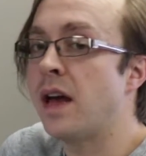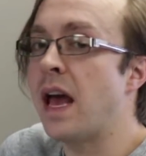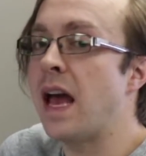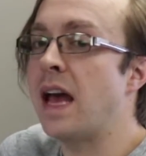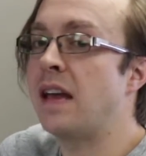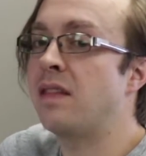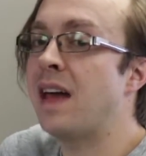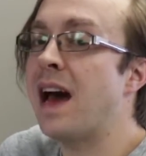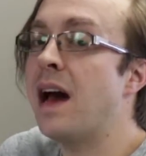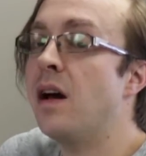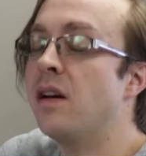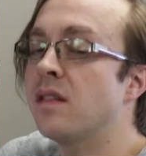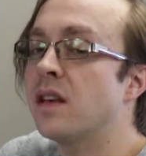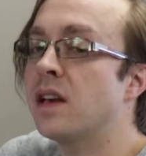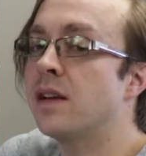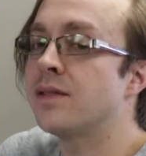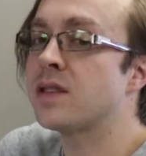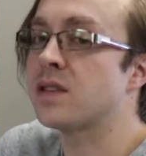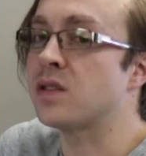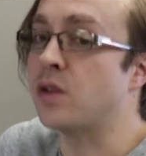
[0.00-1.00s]
and that
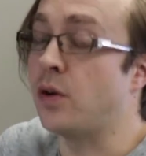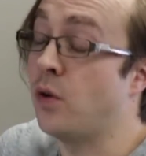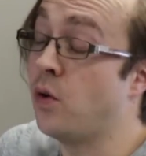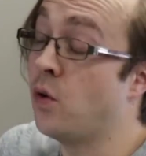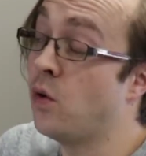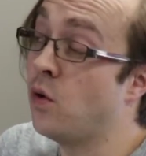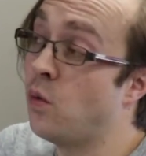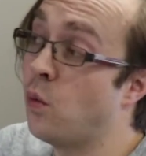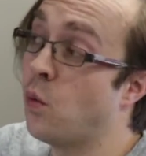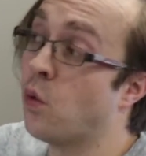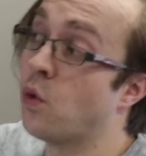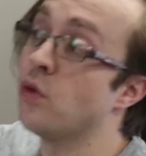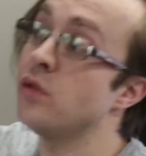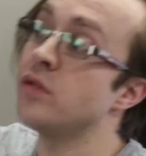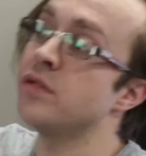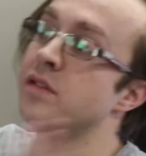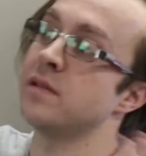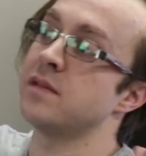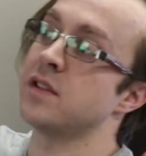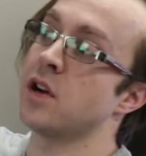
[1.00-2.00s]
gives us a whole
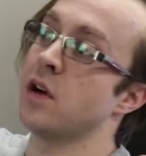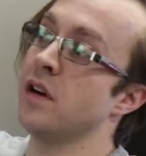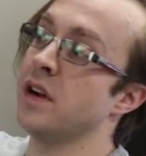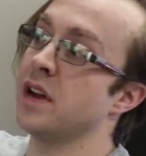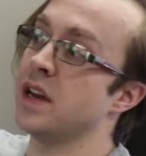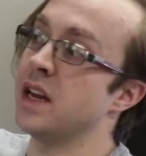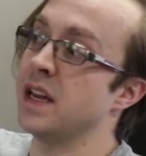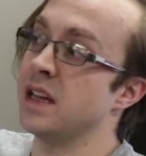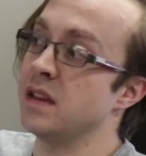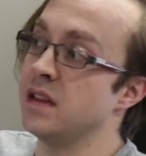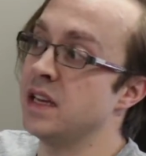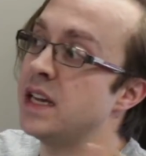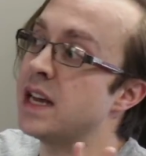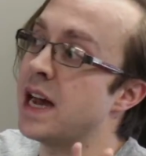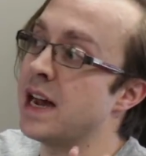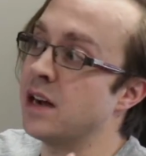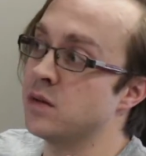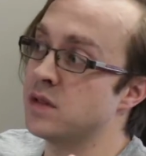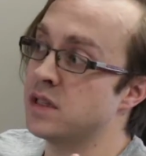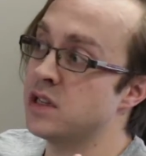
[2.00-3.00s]
world of targeting and lead
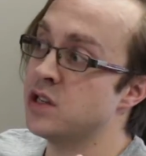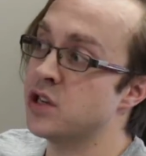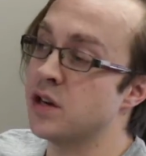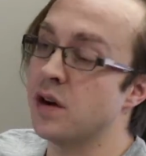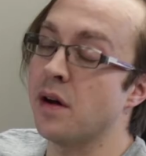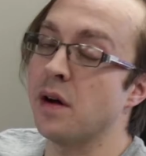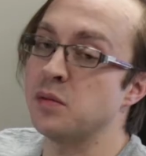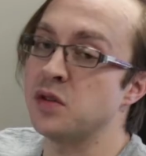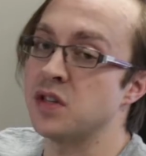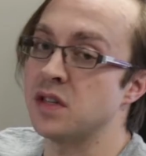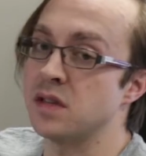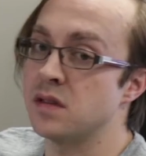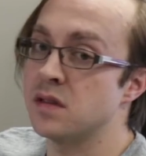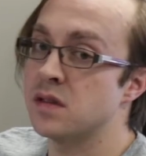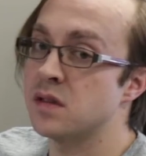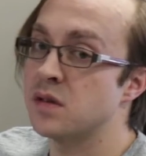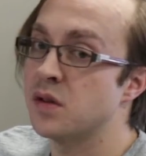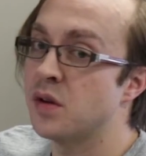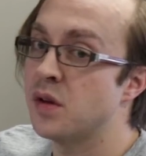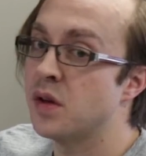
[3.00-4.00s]
acquisition
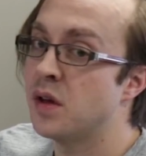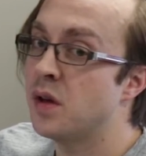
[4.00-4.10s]
options.